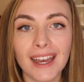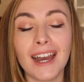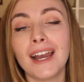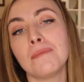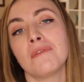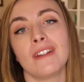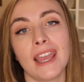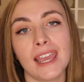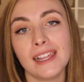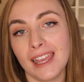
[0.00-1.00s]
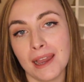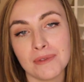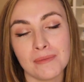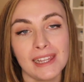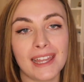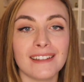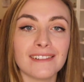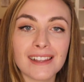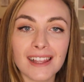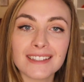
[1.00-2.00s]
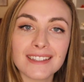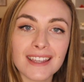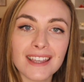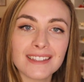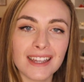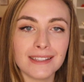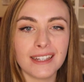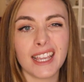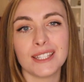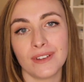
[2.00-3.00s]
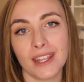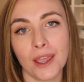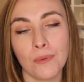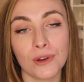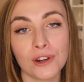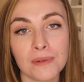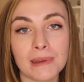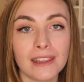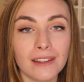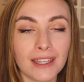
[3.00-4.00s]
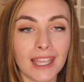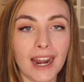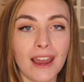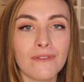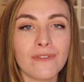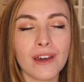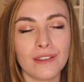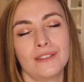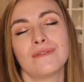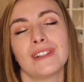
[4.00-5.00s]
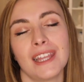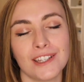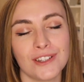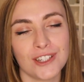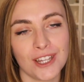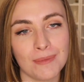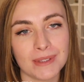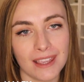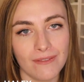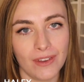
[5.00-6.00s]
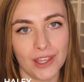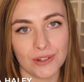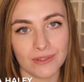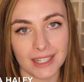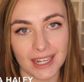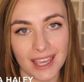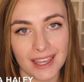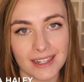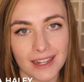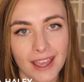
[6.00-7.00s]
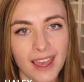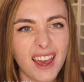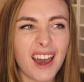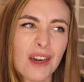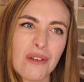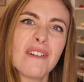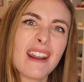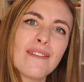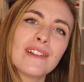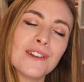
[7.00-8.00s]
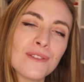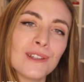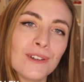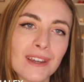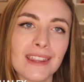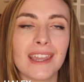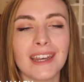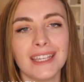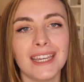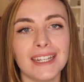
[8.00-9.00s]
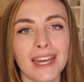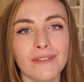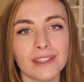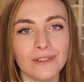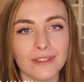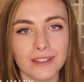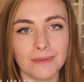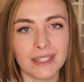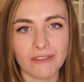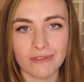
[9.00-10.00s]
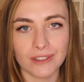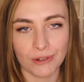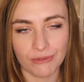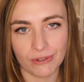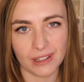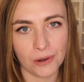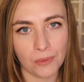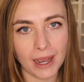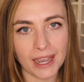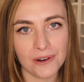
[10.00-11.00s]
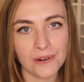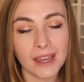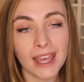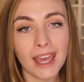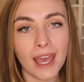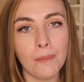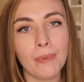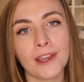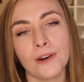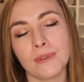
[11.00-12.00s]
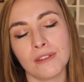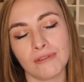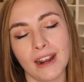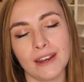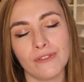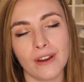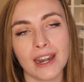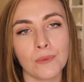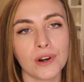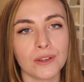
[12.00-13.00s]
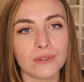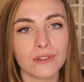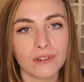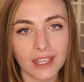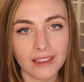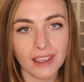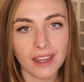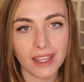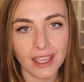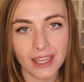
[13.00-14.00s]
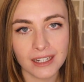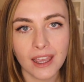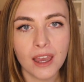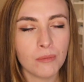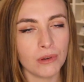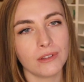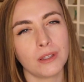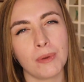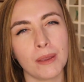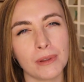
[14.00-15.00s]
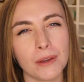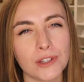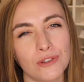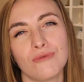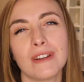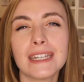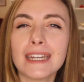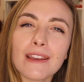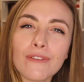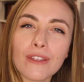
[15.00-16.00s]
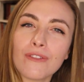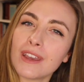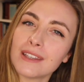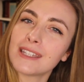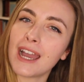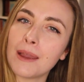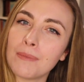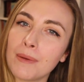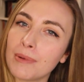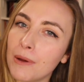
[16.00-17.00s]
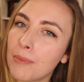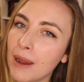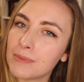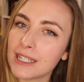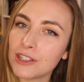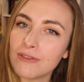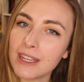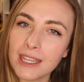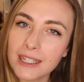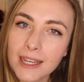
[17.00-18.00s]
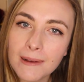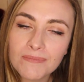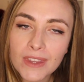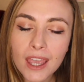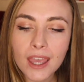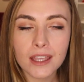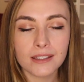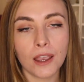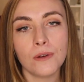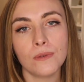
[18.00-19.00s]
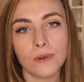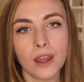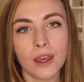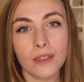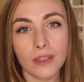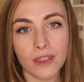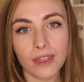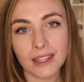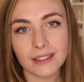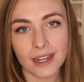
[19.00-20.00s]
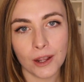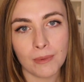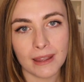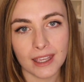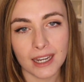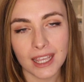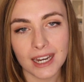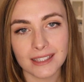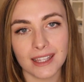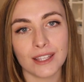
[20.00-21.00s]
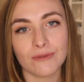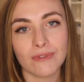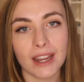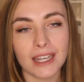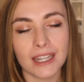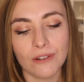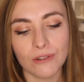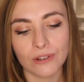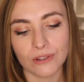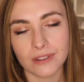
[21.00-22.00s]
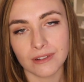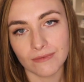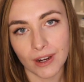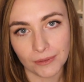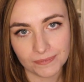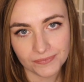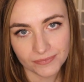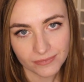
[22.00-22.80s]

Hi, I'm Maria Haley, I'm the Millennial Classicist, and today's video we're going to be looking at father-son relationships in Virgil's Aeneid. I thought I'd have another look at the Aeneid, having looked at some different stuff for a little while, and pick up the thread for anyone who's studying the Aeneid, but also people who are just reading it for the first time, people who are perhaps intrigued. So, the thing to know about the Aeneid is that it's written in Augustan Rome.